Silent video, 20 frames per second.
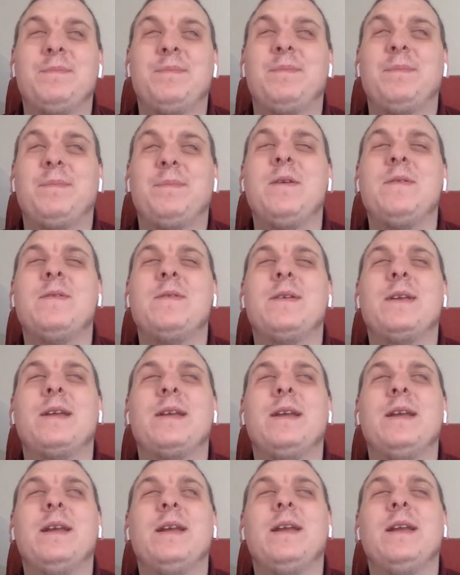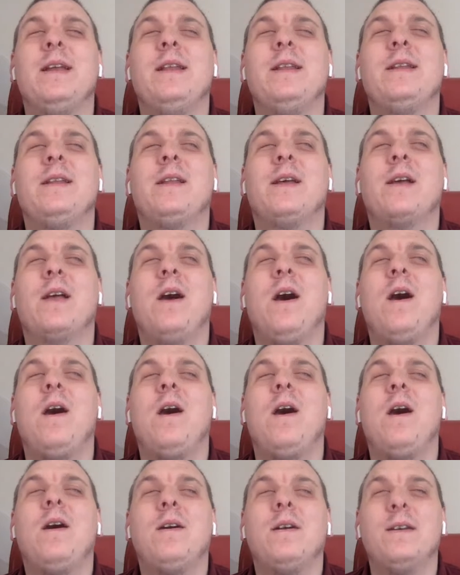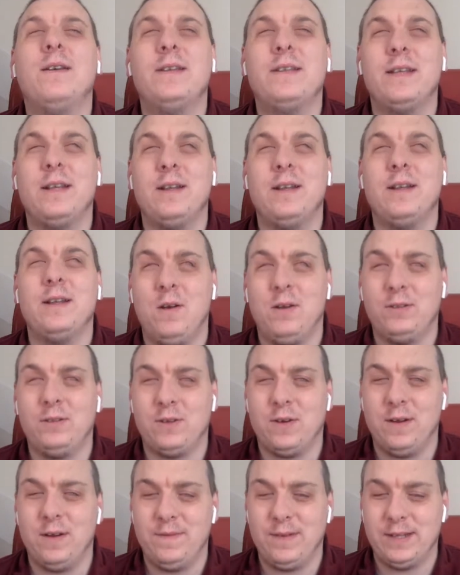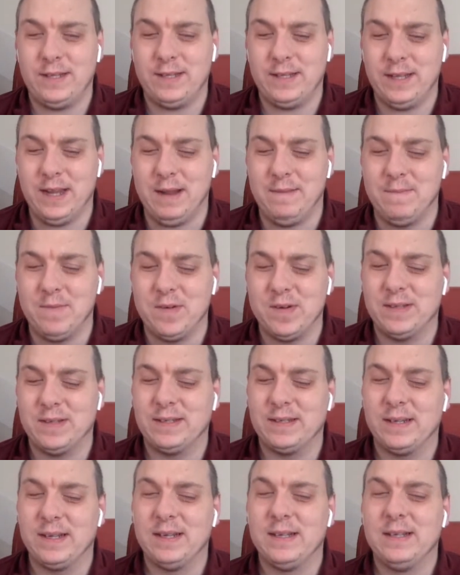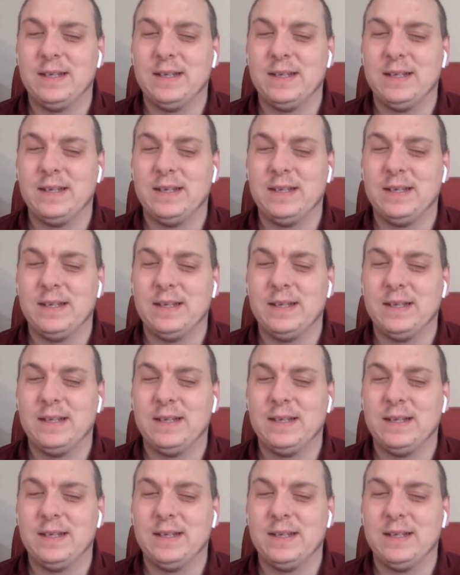bloke in the car. He said, "Oh, I'll drive you to the Emirates."